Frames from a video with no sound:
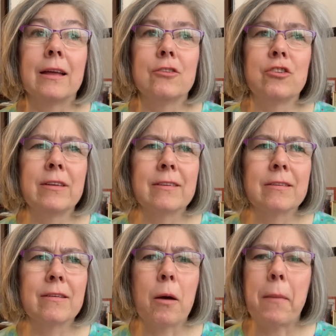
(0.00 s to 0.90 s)

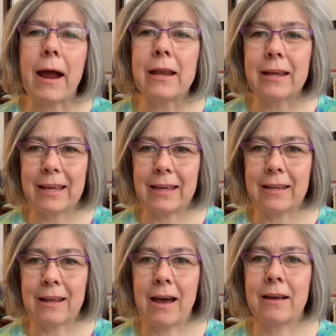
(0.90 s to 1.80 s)
Jesus abiding
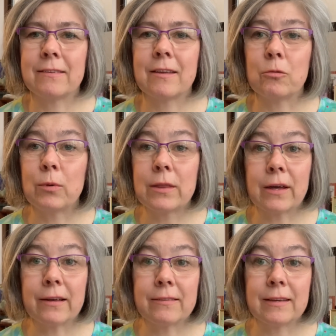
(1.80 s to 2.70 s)
in us and with
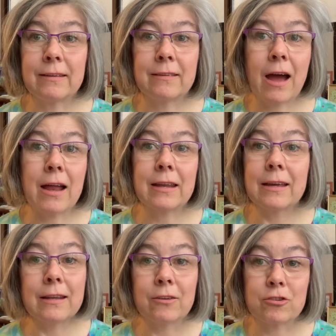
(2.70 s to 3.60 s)
us is not
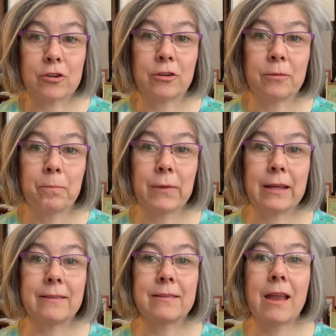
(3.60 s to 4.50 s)
conditional.
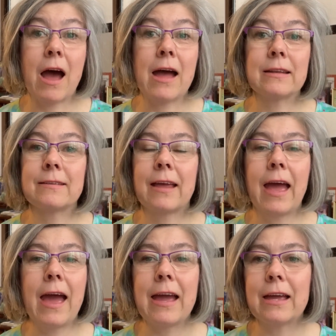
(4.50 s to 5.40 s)
It's not,
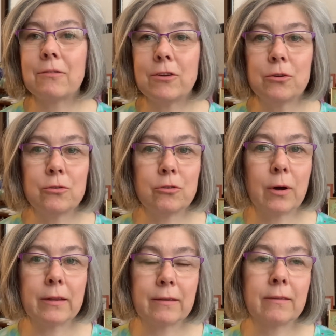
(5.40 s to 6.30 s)
hey, if you do
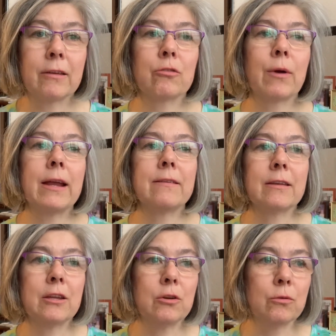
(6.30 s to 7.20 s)
all these things right
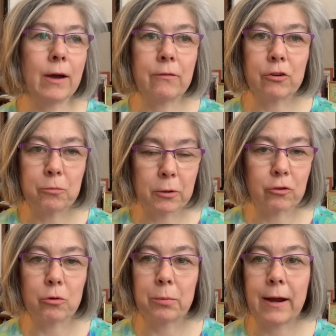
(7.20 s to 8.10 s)
and you have your
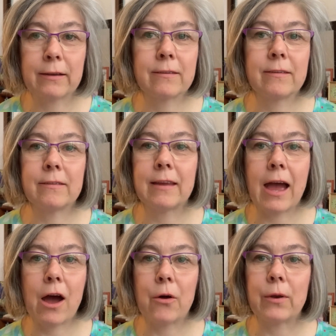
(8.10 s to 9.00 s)
spiritual practices
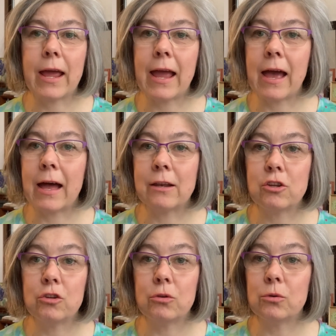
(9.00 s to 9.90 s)
down and
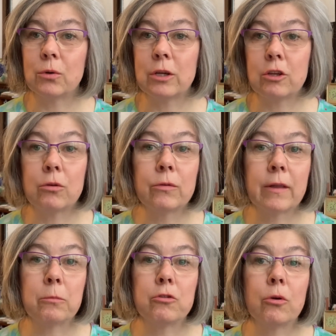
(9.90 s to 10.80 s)
you use
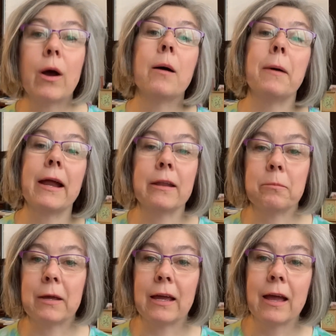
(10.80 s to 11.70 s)
them to abide
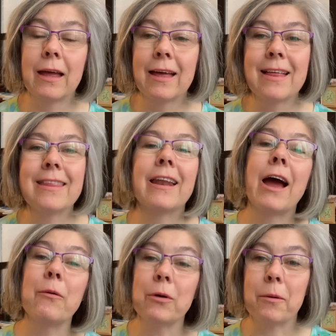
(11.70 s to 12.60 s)
in me, then
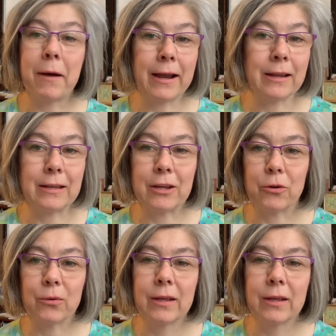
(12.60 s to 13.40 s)
I will abide in you.